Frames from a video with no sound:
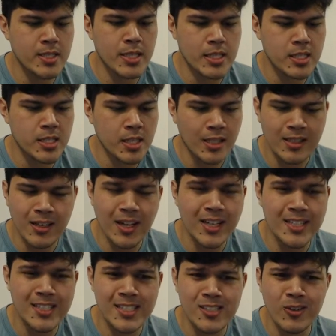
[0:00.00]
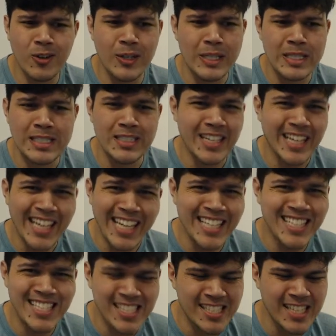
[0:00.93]
is Sun Goddess. This card is
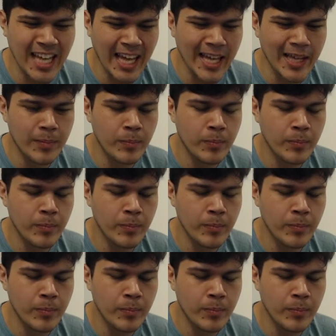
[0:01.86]
insane.